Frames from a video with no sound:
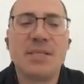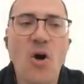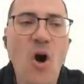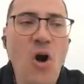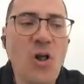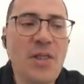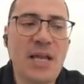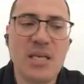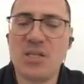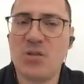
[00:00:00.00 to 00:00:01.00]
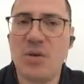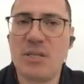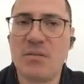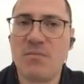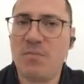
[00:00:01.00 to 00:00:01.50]
all that is to
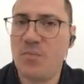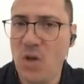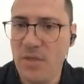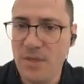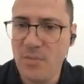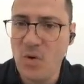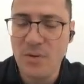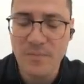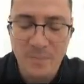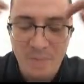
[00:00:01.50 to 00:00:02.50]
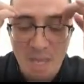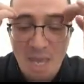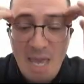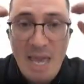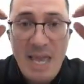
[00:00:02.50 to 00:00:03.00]
it, nothing more.
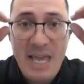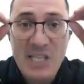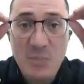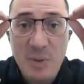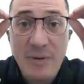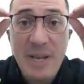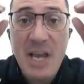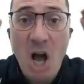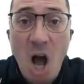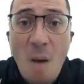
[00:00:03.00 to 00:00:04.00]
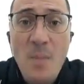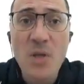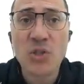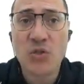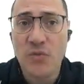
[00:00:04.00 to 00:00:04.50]
It's very
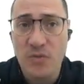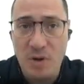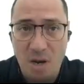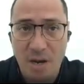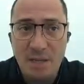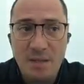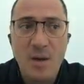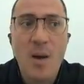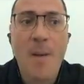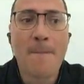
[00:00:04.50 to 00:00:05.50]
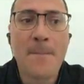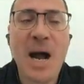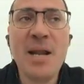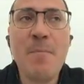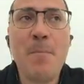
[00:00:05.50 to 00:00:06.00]
common to find
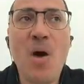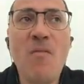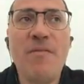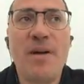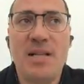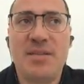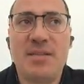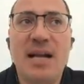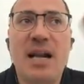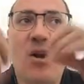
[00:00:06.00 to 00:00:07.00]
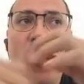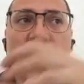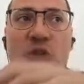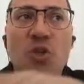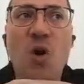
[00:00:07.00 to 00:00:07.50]
parent POM files that are
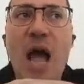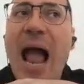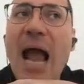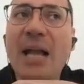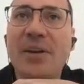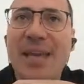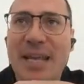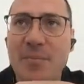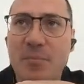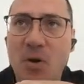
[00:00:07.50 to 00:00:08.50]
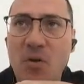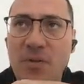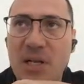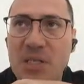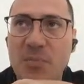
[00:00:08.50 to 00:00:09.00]
also aggregating POM
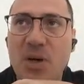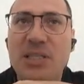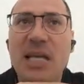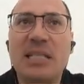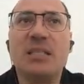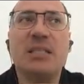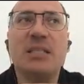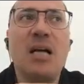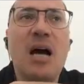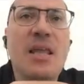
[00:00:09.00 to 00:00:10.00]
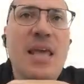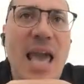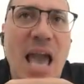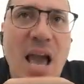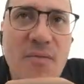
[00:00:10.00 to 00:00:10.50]
files, but they do not
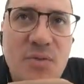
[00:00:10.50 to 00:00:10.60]
have to